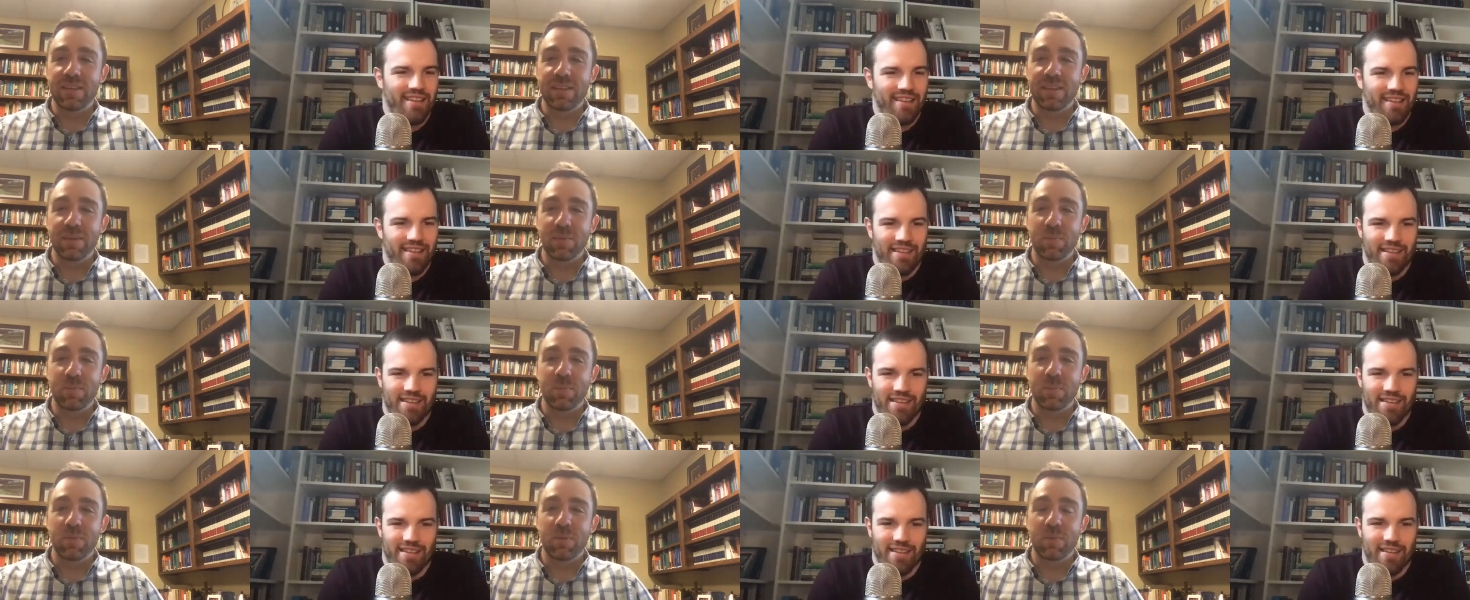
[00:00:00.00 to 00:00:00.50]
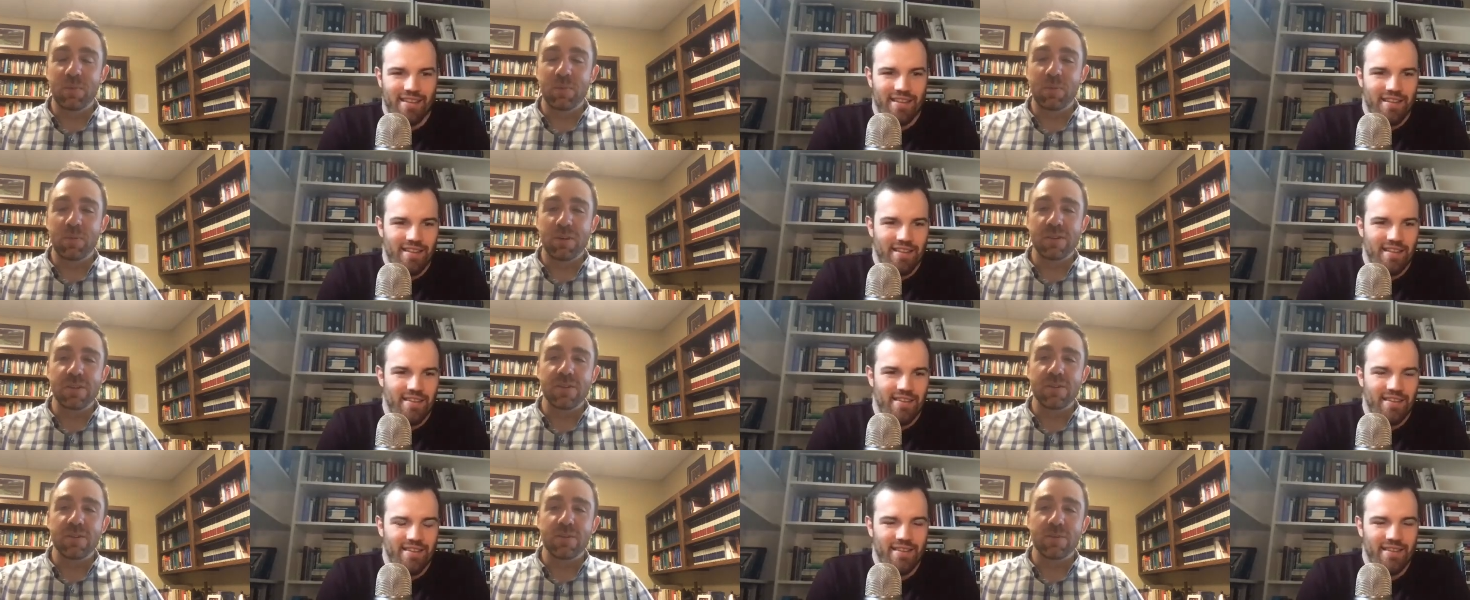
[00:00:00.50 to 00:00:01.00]
Speaker 1: the the
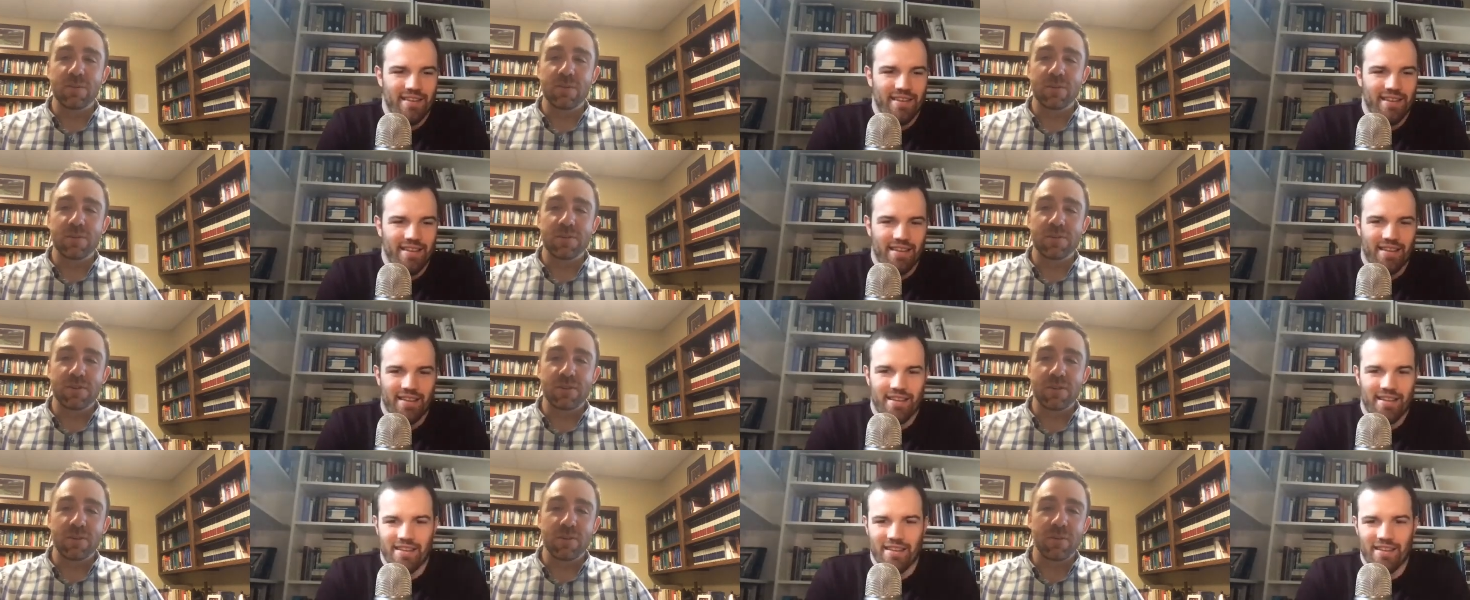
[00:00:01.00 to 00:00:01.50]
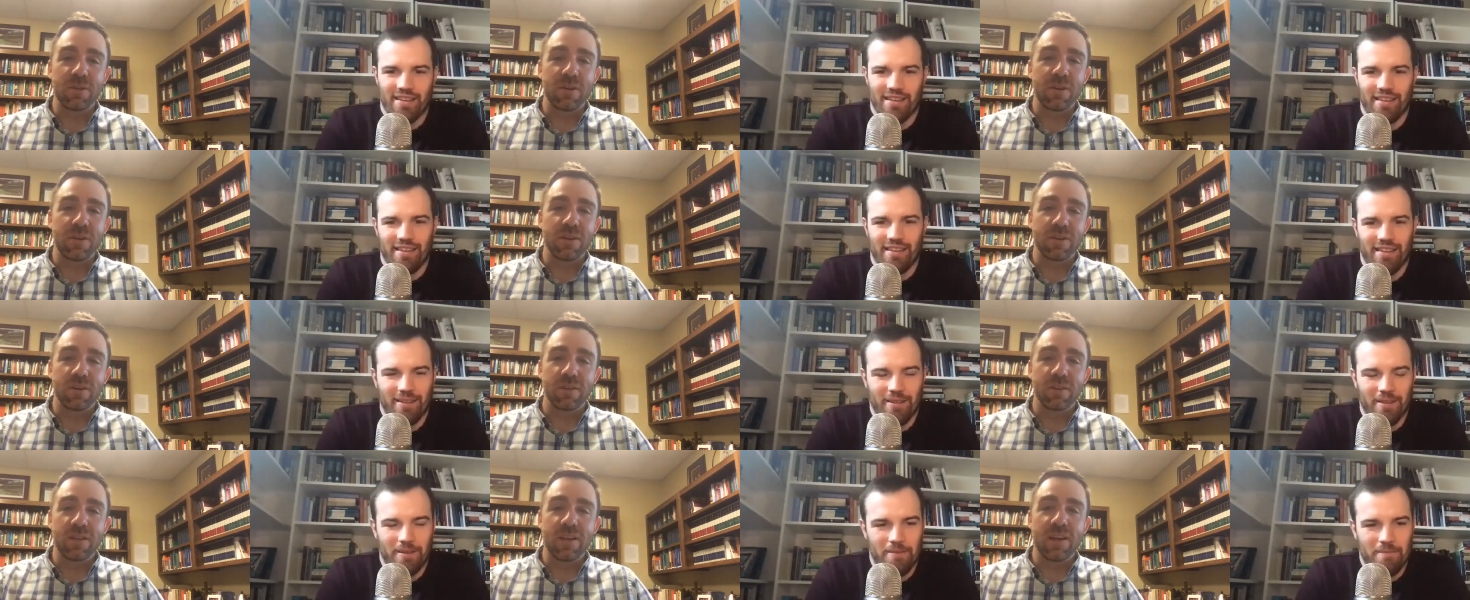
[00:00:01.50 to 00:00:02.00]
prison doors are no
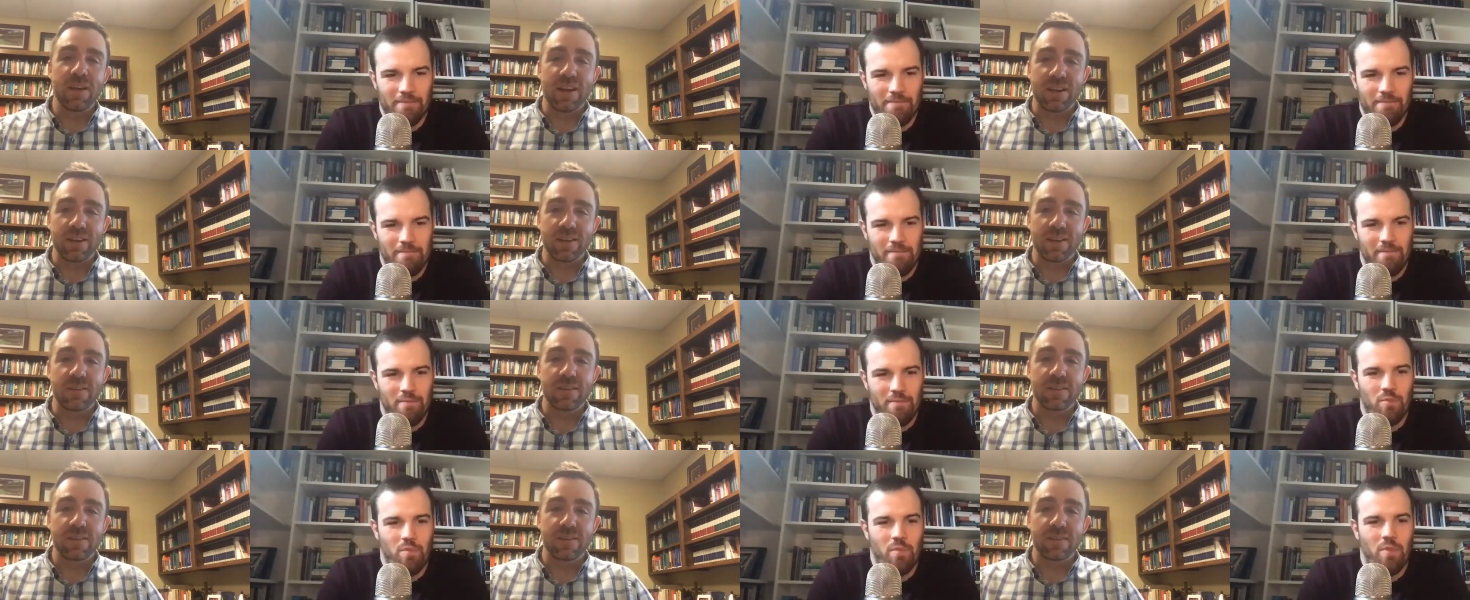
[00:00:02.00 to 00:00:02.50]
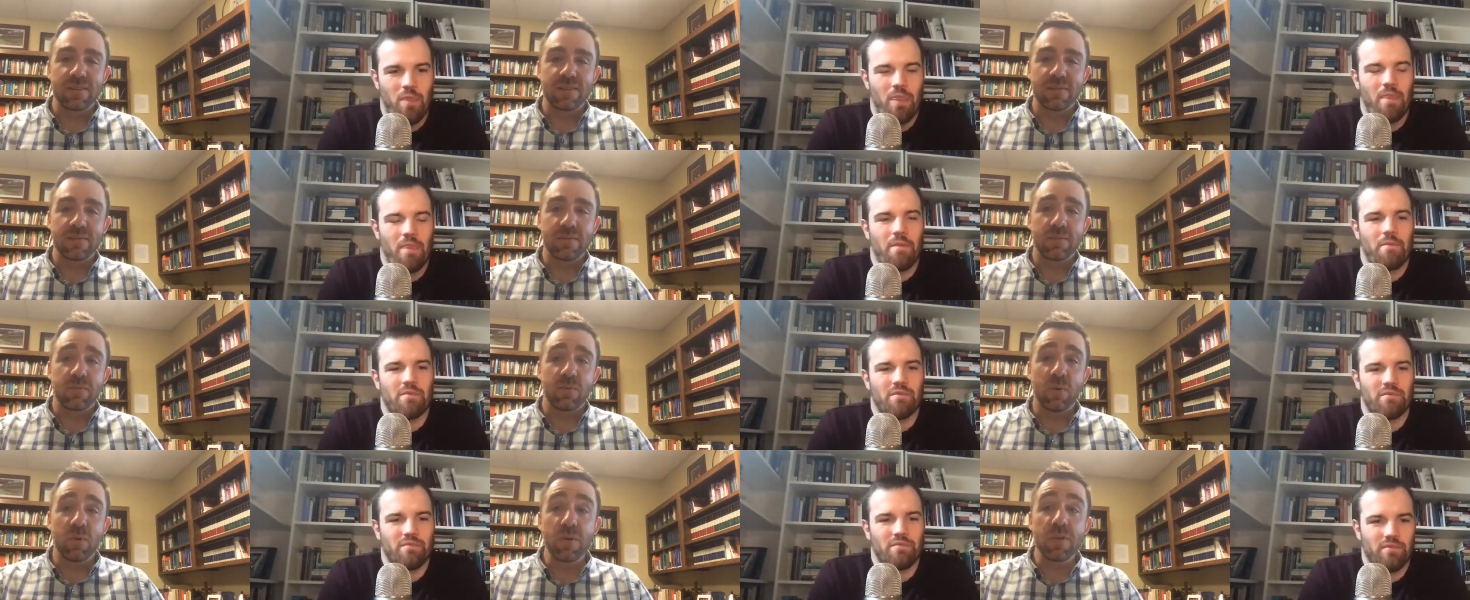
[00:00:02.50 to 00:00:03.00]
longer locked
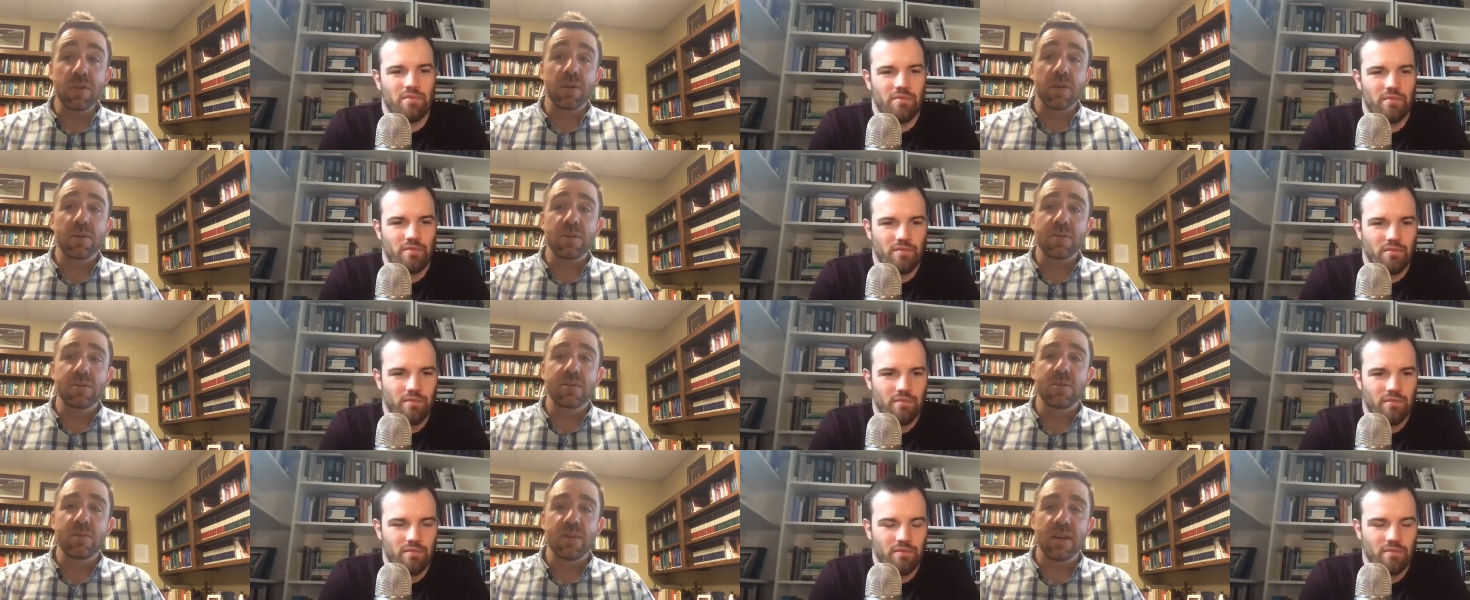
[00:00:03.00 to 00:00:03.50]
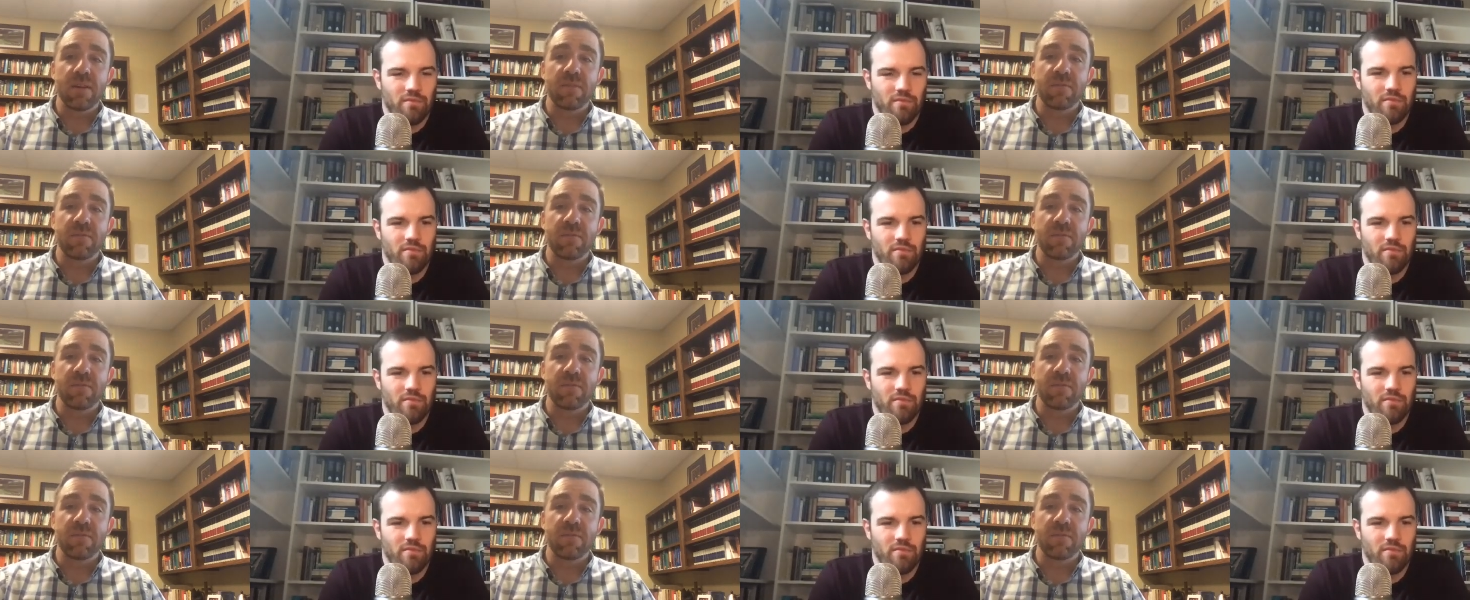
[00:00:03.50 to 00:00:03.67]
for those who have